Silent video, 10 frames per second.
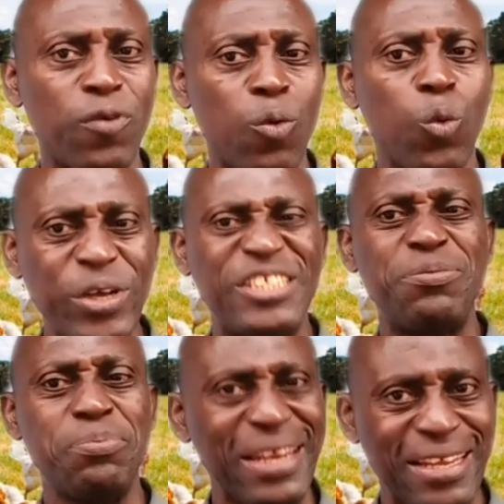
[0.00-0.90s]
from
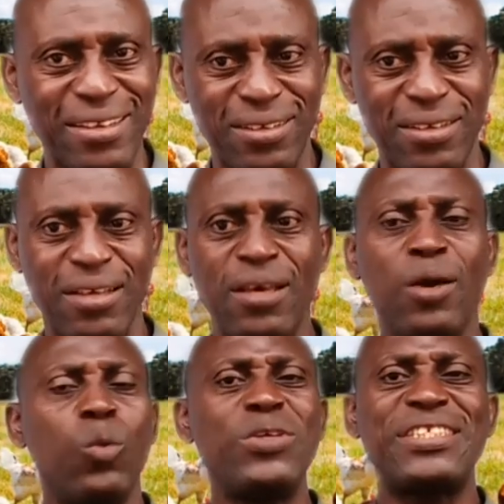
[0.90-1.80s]
wheat milling,
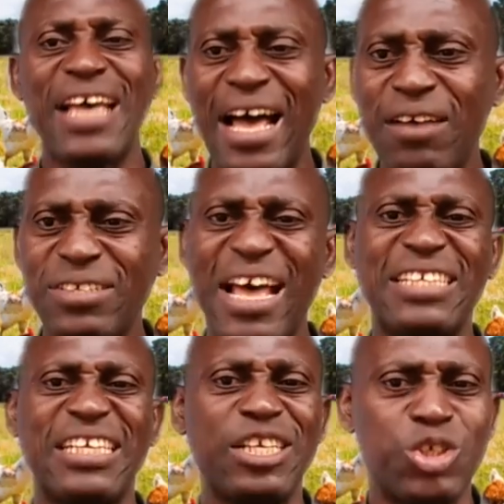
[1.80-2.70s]
which serves
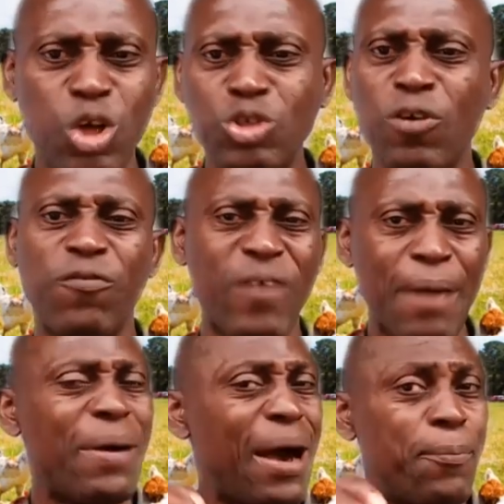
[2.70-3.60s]
as a source of
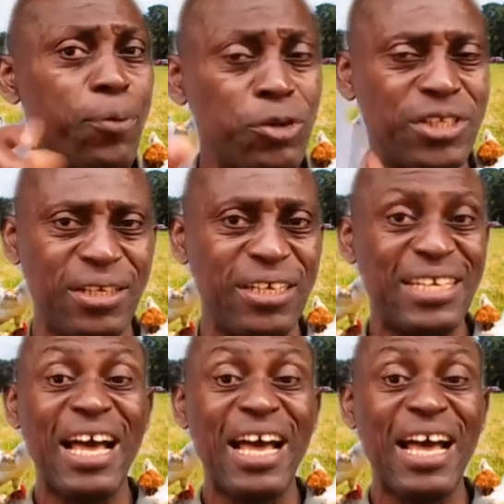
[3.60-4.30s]
fiber and protein. It